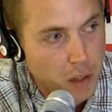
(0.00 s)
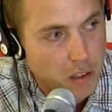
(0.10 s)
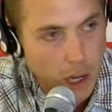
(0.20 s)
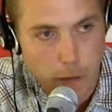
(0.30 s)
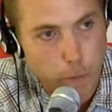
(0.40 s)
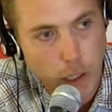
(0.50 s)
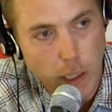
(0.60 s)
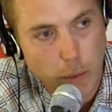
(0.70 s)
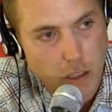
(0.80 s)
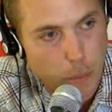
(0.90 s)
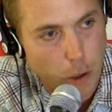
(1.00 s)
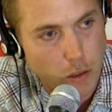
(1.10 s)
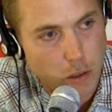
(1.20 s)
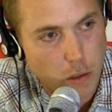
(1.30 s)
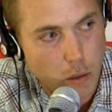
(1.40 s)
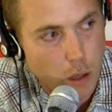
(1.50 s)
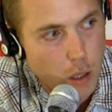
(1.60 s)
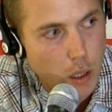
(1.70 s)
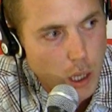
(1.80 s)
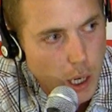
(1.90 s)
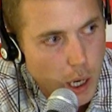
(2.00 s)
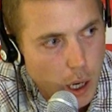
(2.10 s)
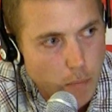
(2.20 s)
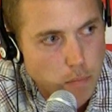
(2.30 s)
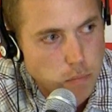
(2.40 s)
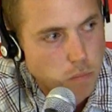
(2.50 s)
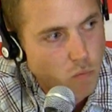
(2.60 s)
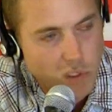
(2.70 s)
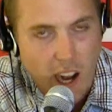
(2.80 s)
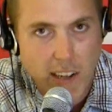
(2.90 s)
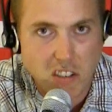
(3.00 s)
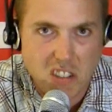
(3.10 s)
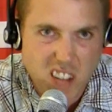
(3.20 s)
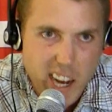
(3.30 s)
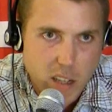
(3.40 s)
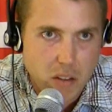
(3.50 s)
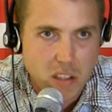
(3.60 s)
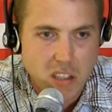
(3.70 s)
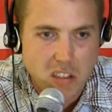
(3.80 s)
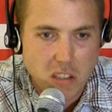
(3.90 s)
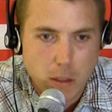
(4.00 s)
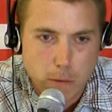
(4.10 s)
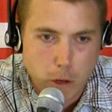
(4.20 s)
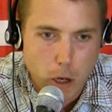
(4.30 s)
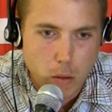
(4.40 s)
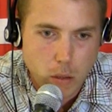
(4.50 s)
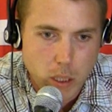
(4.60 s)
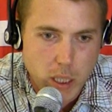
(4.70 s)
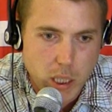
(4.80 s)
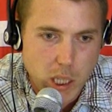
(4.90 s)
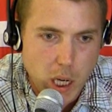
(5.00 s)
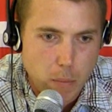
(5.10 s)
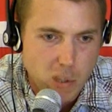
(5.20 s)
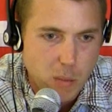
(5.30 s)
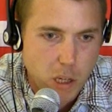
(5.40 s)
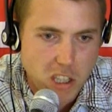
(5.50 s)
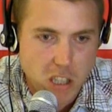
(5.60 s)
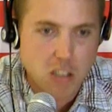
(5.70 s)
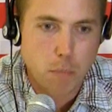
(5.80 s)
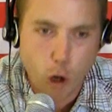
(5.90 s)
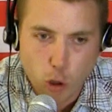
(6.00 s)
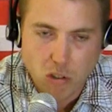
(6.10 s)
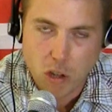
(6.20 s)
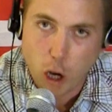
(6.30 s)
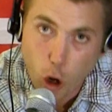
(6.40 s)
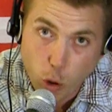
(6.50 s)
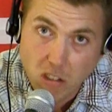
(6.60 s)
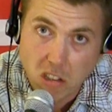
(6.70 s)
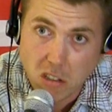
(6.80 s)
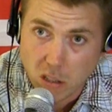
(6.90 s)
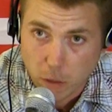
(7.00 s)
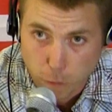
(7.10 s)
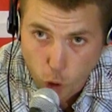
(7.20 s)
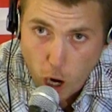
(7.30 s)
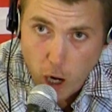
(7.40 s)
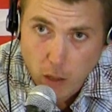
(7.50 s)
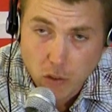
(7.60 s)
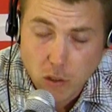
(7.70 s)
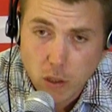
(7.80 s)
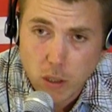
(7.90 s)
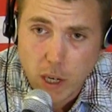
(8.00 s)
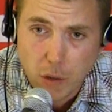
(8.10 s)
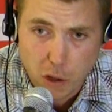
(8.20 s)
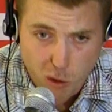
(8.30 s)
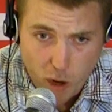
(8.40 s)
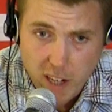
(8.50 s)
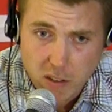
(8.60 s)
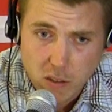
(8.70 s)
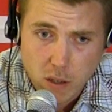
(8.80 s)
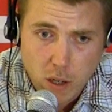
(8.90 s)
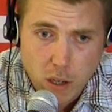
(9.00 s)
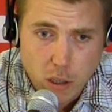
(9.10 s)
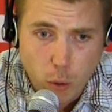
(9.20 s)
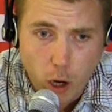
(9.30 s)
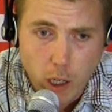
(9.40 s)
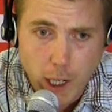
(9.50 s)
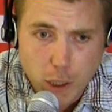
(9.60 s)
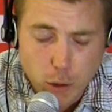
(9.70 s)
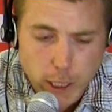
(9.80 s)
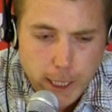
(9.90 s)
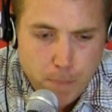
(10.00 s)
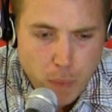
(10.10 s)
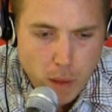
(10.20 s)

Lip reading: Sound of Freedom is supposed to dissect the disinfo and pretty much expose the hoaxes and the frauds and the threats to our country.